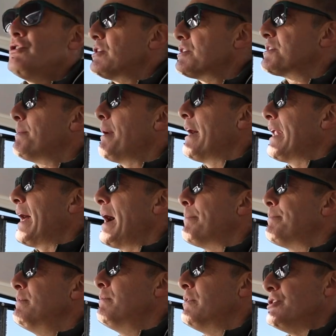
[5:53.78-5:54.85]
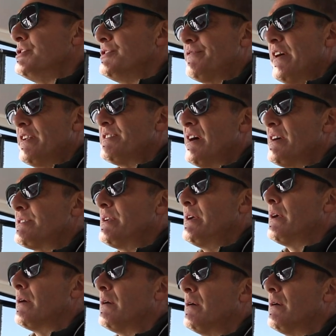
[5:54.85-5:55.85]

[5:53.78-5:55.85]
just about to happen, which is fantastic.